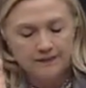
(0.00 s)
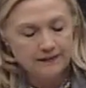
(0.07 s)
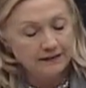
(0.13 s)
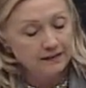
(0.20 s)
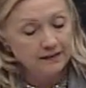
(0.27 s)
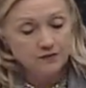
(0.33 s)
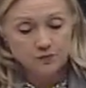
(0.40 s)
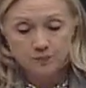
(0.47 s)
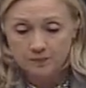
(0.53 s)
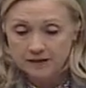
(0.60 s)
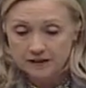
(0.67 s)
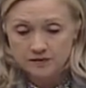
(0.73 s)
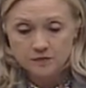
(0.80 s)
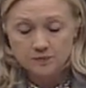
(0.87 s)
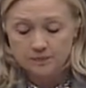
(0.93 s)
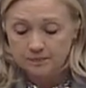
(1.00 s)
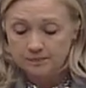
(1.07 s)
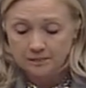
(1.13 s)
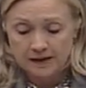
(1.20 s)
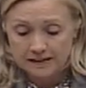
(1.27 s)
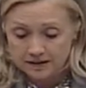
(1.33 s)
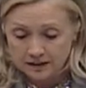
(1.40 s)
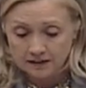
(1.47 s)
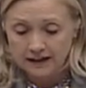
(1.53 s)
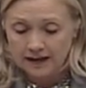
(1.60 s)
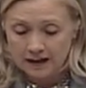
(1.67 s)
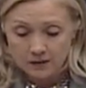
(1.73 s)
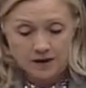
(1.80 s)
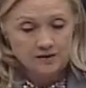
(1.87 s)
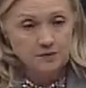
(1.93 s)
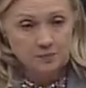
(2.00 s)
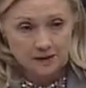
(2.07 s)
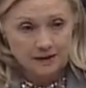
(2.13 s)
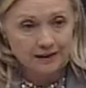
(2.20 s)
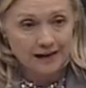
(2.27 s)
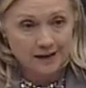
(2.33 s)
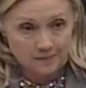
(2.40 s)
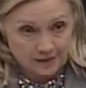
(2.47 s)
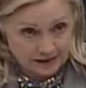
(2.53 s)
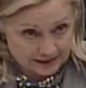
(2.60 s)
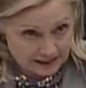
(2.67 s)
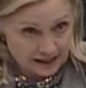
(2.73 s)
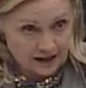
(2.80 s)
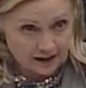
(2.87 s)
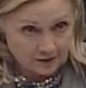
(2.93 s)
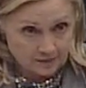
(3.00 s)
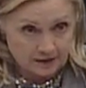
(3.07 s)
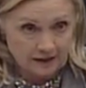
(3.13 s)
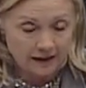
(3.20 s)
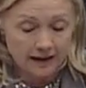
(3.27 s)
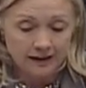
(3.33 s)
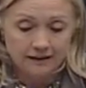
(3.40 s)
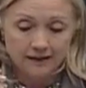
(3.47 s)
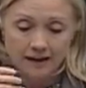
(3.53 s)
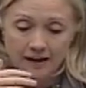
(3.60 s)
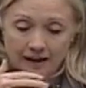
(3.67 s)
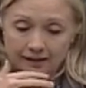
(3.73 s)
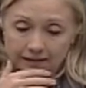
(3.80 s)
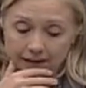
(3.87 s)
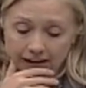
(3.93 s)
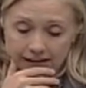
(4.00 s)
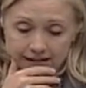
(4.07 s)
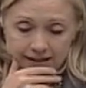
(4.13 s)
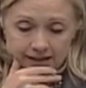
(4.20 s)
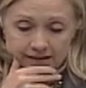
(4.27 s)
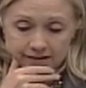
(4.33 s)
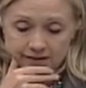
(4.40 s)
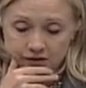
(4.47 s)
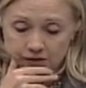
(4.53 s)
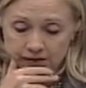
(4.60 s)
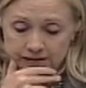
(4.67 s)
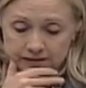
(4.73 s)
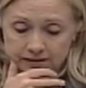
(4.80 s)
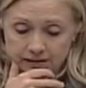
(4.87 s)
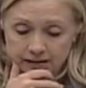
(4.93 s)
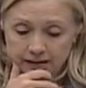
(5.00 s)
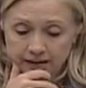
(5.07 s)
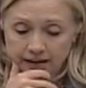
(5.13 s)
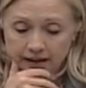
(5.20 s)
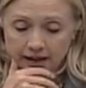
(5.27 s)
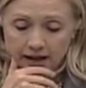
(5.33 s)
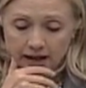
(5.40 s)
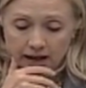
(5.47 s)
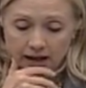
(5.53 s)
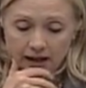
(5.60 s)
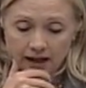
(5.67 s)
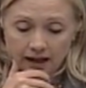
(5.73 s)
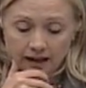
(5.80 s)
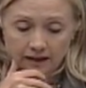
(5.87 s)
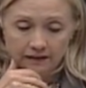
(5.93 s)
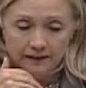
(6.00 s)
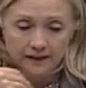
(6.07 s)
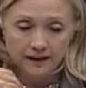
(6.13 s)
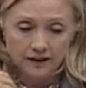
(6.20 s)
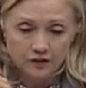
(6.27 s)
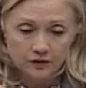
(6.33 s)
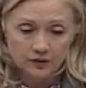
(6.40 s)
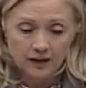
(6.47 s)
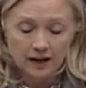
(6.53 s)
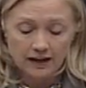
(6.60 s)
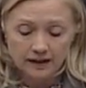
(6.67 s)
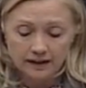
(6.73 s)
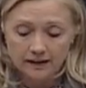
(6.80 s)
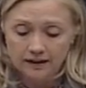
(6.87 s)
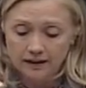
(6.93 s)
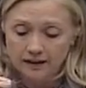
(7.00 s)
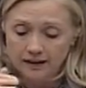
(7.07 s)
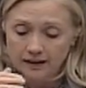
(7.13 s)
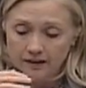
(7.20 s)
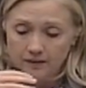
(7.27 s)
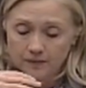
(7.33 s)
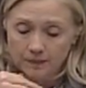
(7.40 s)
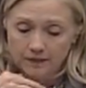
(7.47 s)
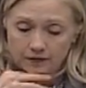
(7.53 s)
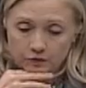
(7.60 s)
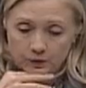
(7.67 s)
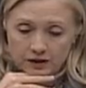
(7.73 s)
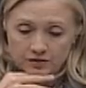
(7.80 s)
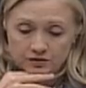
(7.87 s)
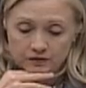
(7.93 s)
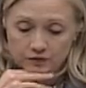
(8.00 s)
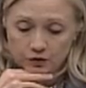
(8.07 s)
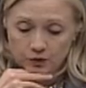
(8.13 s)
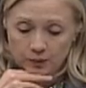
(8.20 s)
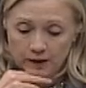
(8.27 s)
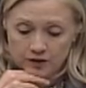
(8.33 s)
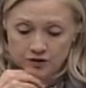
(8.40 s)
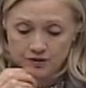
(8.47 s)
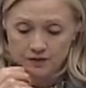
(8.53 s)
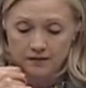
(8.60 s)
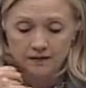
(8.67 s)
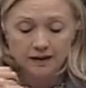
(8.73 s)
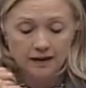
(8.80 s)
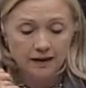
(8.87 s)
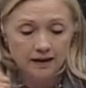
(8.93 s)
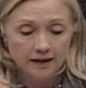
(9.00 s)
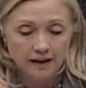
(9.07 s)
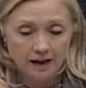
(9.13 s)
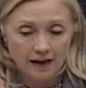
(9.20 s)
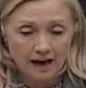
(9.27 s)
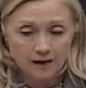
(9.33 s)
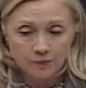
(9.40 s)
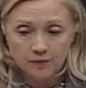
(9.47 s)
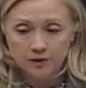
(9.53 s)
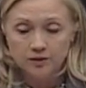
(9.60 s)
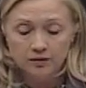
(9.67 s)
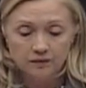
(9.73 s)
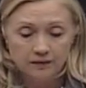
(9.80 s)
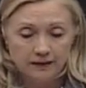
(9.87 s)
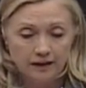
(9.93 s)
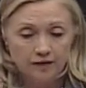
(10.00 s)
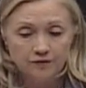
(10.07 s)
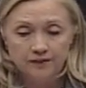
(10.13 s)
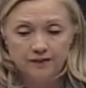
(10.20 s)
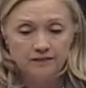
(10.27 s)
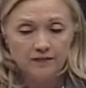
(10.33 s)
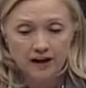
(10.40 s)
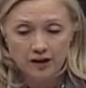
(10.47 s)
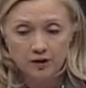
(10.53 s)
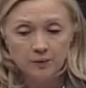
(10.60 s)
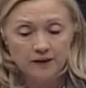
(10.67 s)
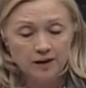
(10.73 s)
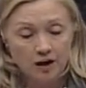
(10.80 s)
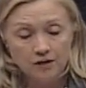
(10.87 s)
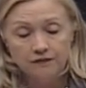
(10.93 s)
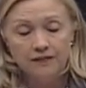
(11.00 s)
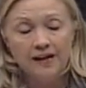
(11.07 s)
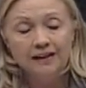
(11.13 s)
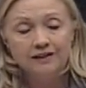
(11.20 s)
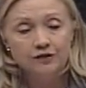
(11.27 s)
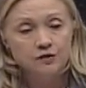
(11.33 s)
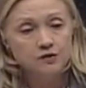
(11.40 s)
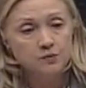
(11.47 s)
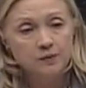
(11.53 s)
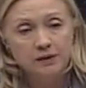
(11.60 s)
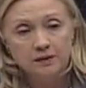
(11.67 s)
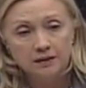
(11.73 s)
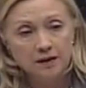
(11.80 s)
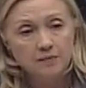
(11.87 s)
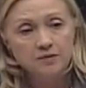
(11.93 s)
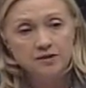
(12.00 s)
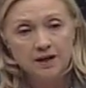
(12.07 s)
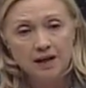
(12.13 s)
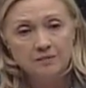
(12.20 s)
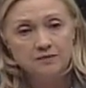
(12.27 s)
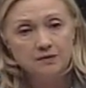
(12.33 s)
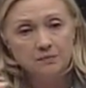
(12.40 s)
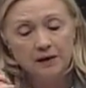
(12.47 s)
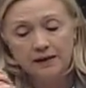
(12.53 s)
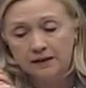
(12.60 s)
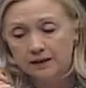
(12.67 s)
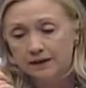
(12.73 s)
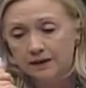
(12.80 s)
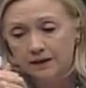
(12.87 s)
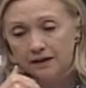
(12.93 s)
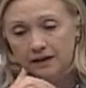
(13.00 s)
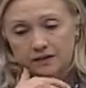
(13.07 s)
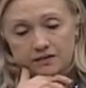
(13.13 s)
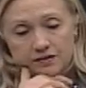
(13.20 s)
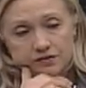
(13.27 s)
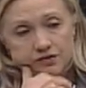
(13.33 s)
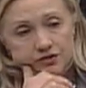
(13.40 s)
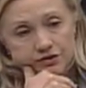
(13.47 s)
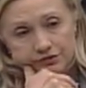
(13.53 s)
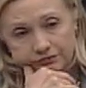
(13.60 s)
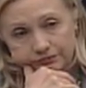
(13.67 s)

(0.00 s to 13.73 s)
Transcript: is basically how I spend a lot of my time. And I take seriously the underlying thrust of your question, and I will carefully evaluate all factors when it comes time to make a decision.